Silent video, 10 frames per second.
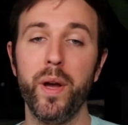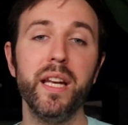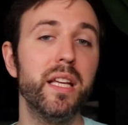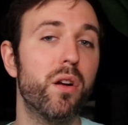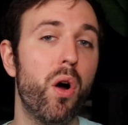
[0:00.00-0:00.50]
To
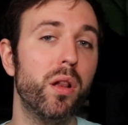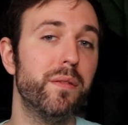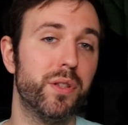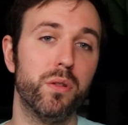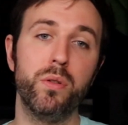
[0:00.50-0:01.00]
any and
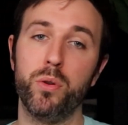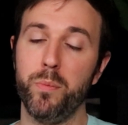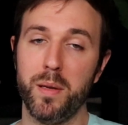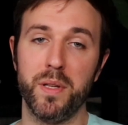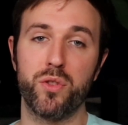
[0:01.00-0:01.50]
all of you
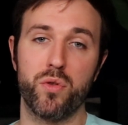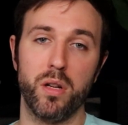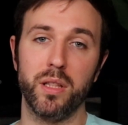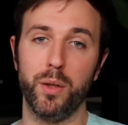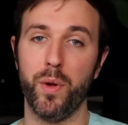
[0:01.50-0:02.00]
who may be
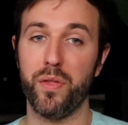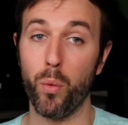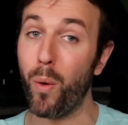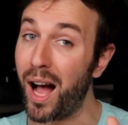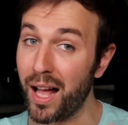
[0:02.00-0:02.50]
struggling with
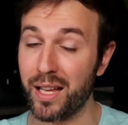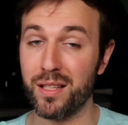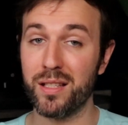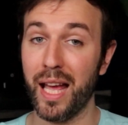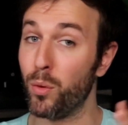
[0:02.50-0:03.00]
the
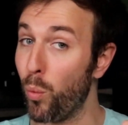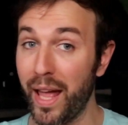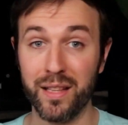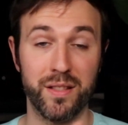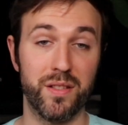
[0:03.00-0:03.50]
whys and
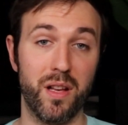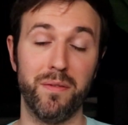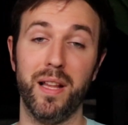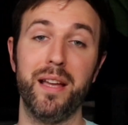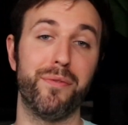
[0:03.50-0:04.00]
whens
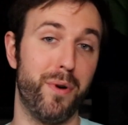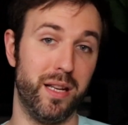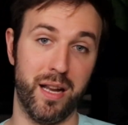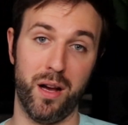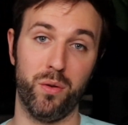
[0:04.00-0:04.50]
of life
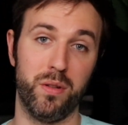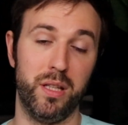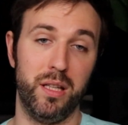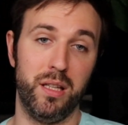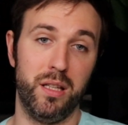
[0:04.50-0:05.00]
right now,
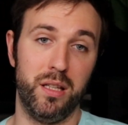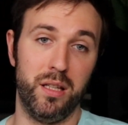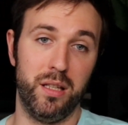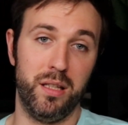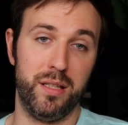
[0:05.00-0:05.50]

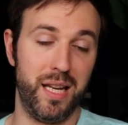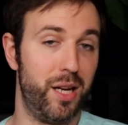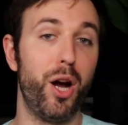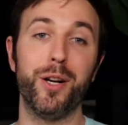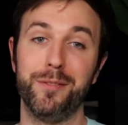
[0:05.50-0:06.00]

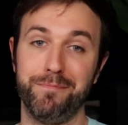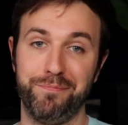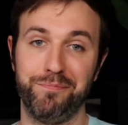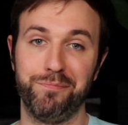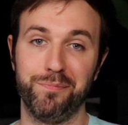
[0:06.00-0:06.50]
take heart.
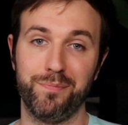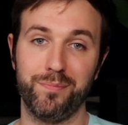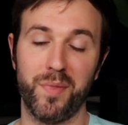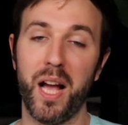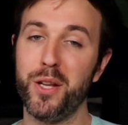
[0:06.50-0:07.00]

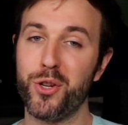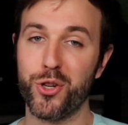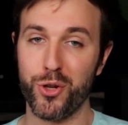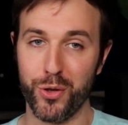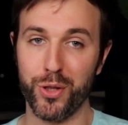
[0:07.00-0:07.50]
I
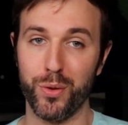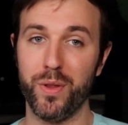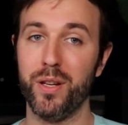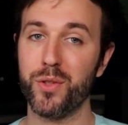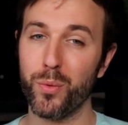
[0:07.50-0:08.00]
assure
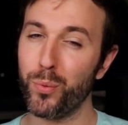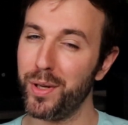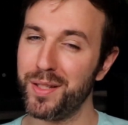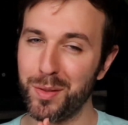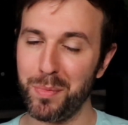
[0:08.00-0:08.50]
you there's a
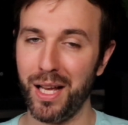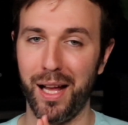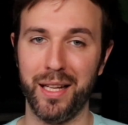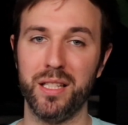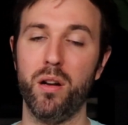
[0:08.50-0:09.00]
reason
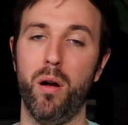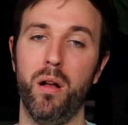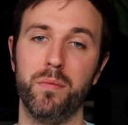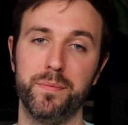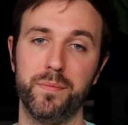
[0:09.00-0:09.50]
behind it
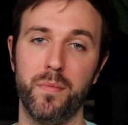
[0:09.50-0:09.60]
all.